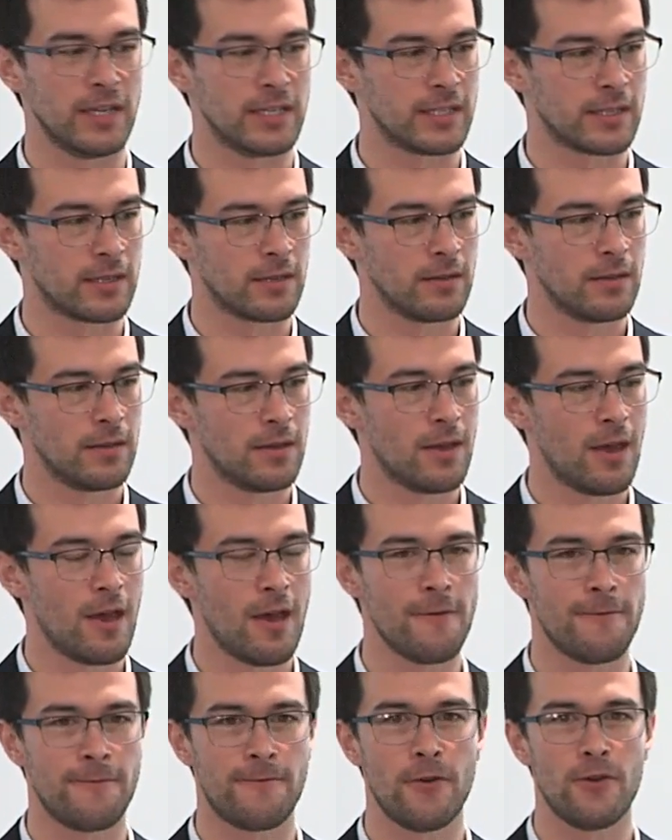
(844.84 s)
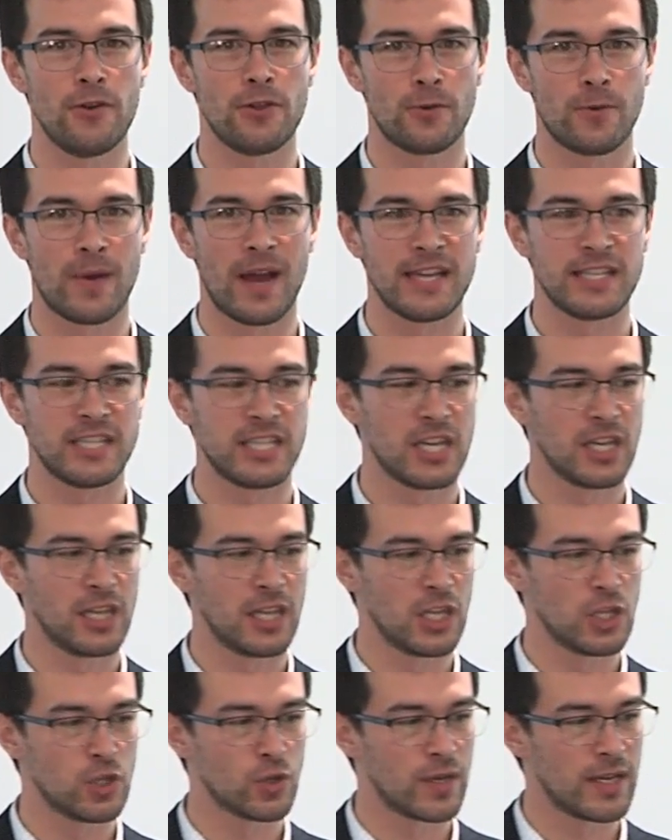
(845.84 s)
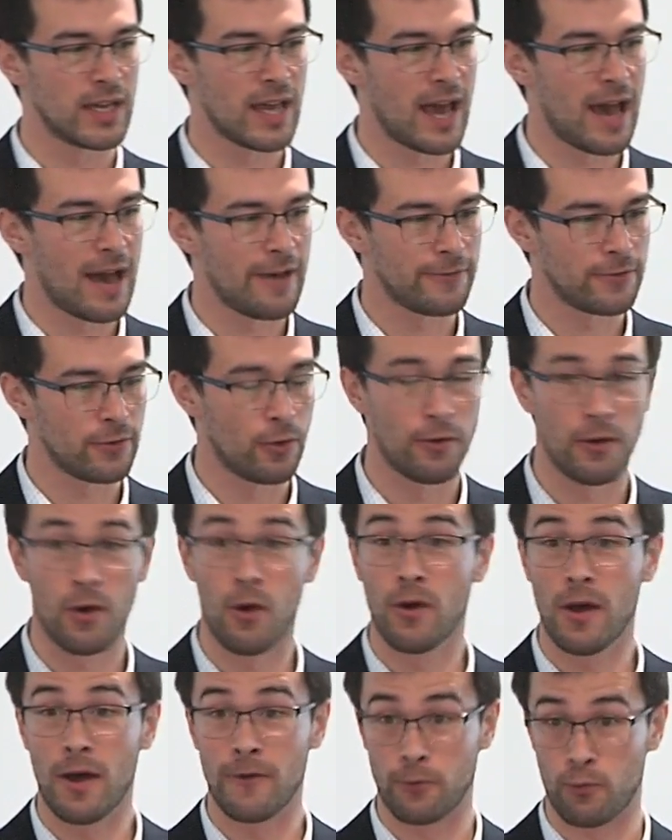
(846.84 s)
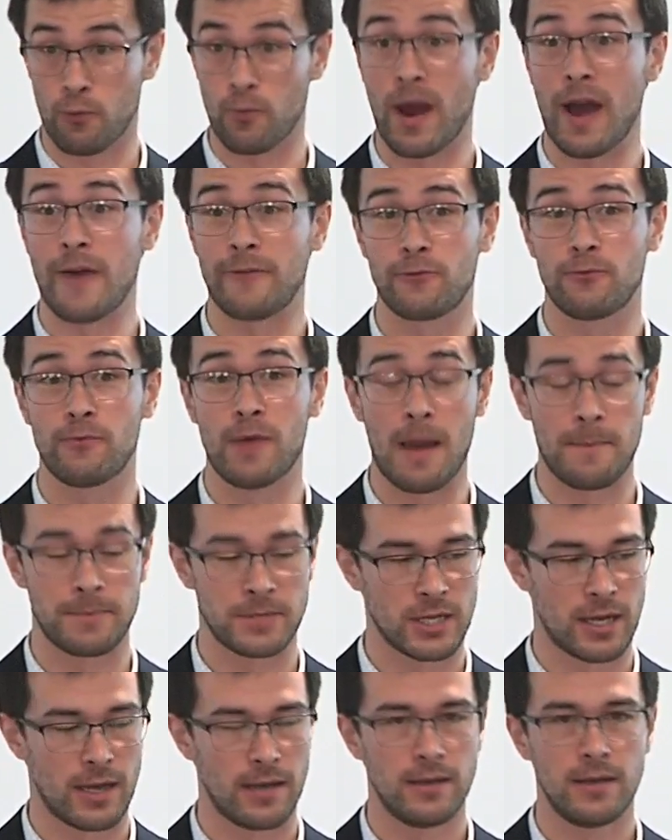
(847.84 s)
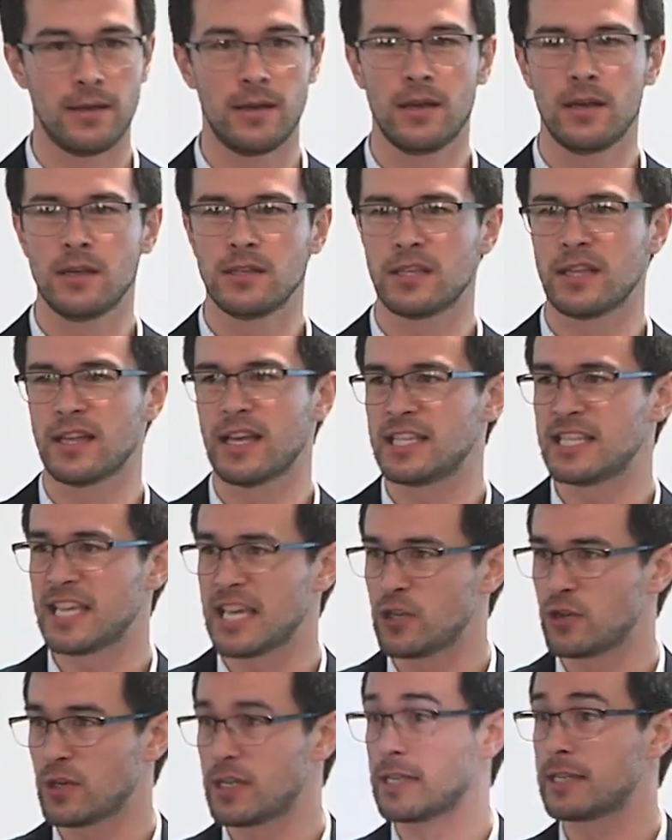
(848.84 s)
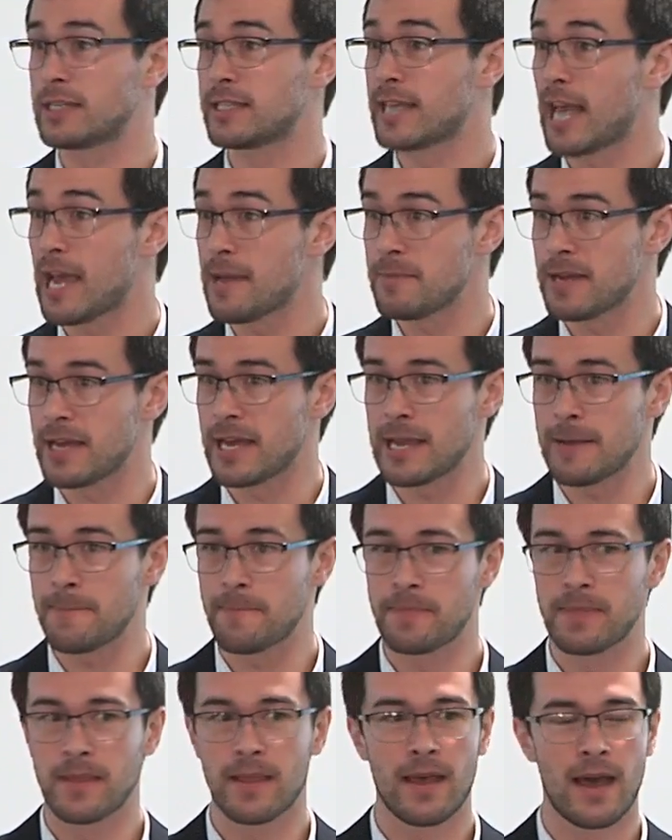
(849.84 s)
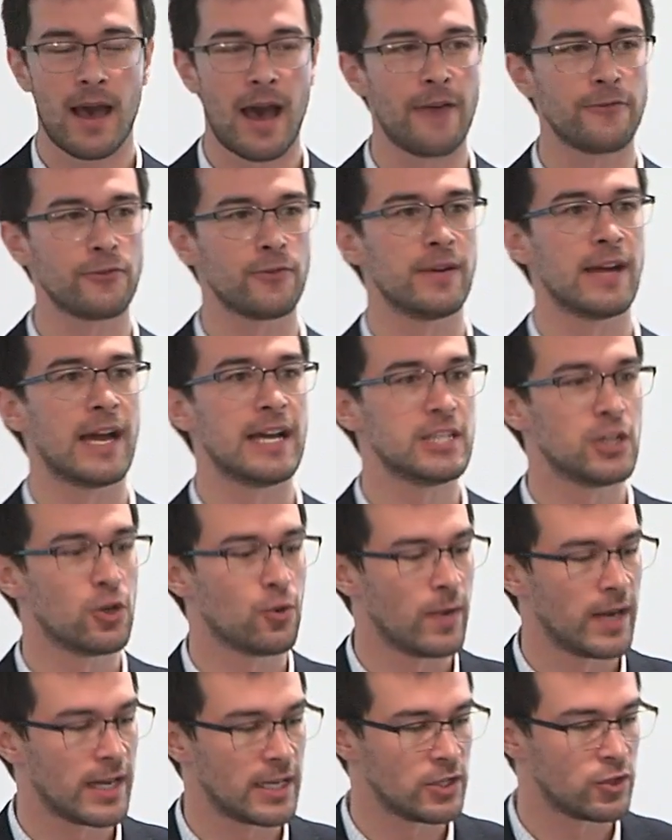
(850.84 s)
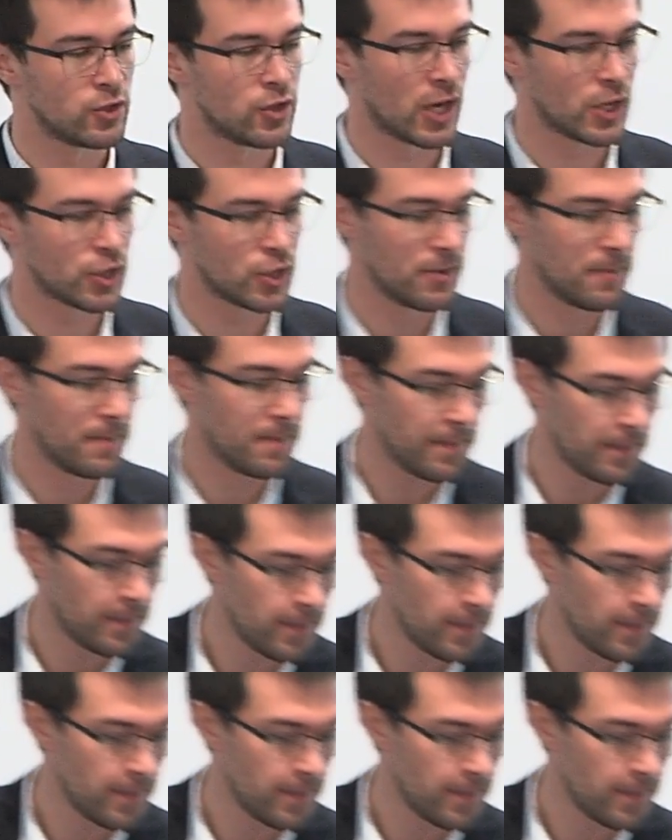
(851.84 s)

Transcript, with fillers: risk of further ACL injury after, of graft rupture. So that's injury to the same knee after an ACL reconstruction.